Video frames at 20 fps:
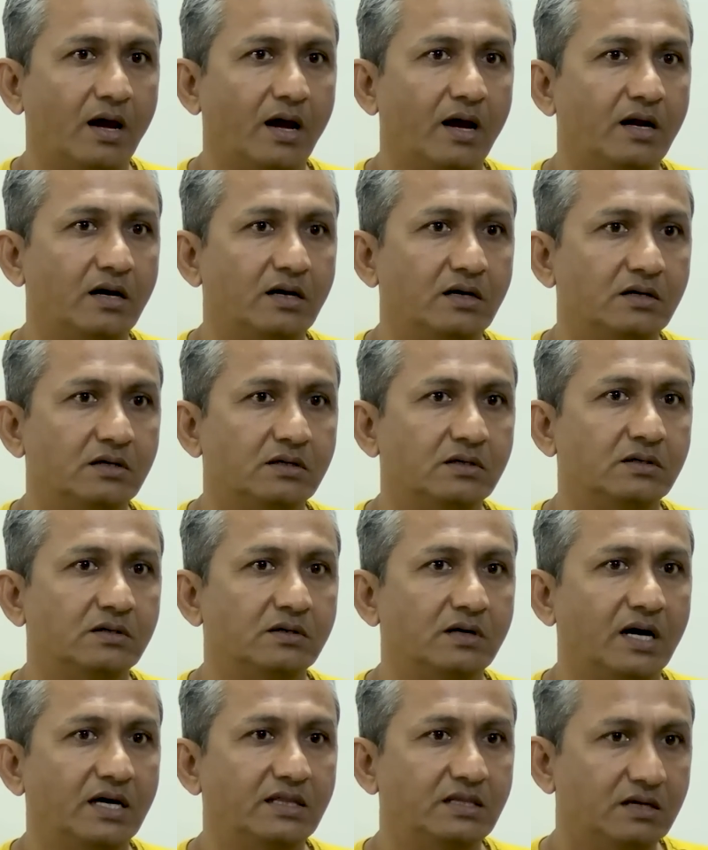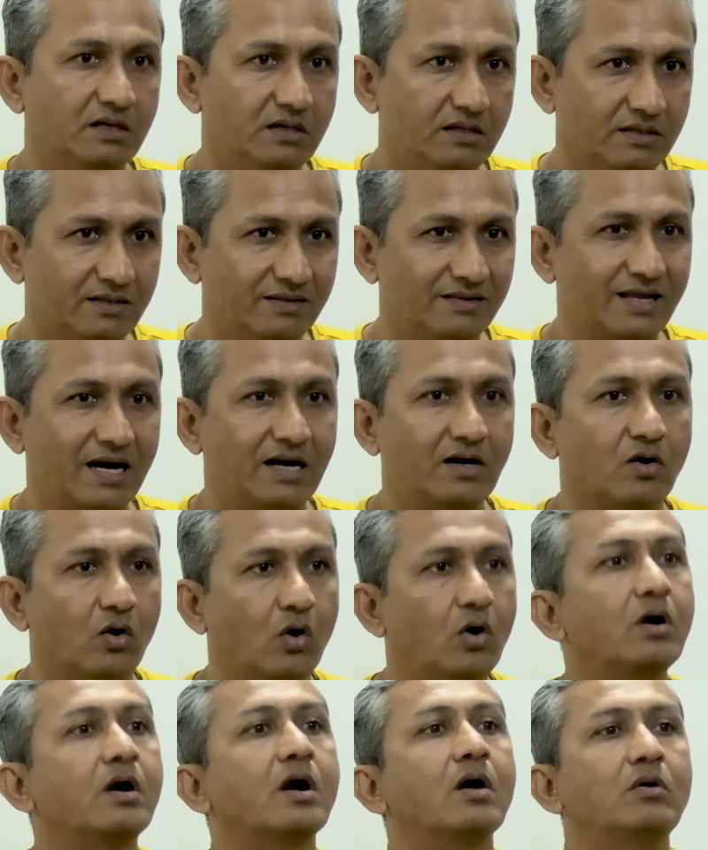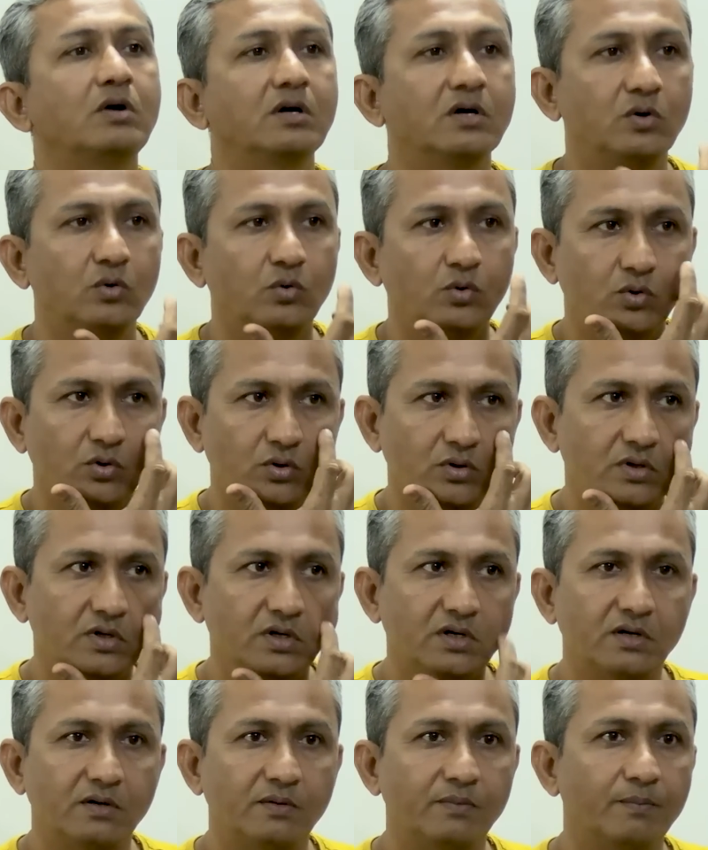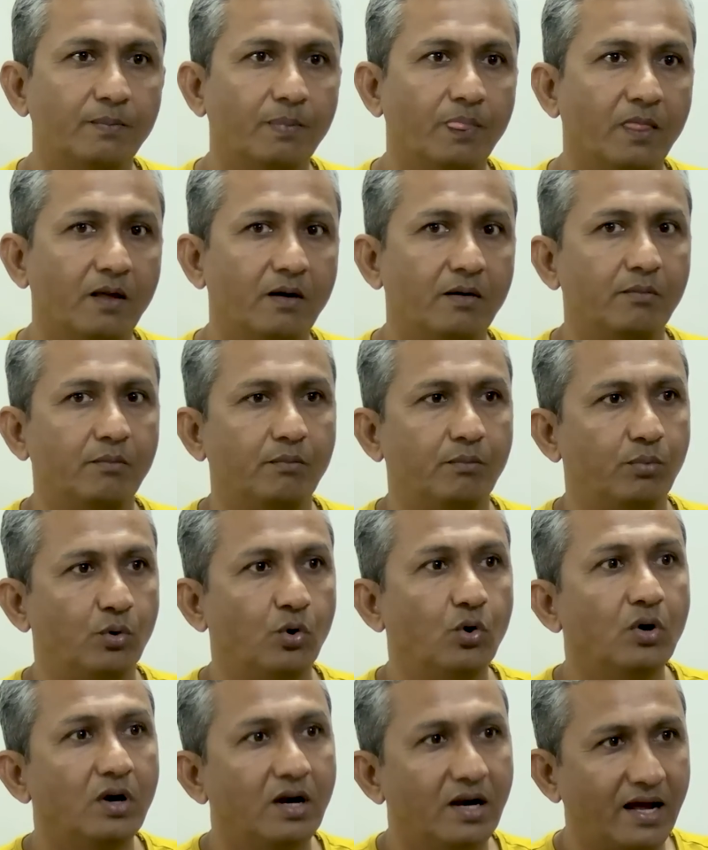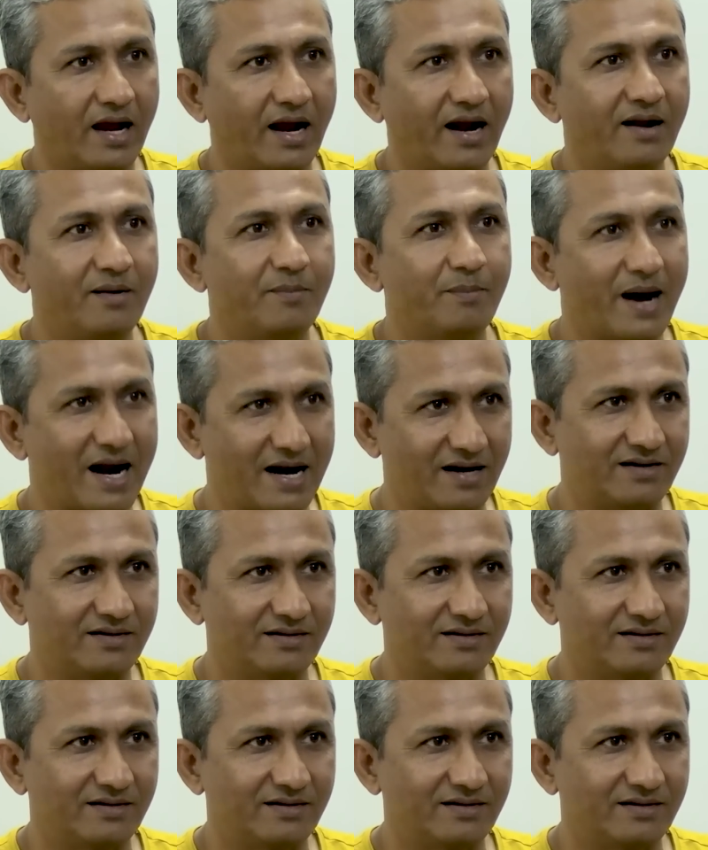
And I think that all-rounder who could bowl and bat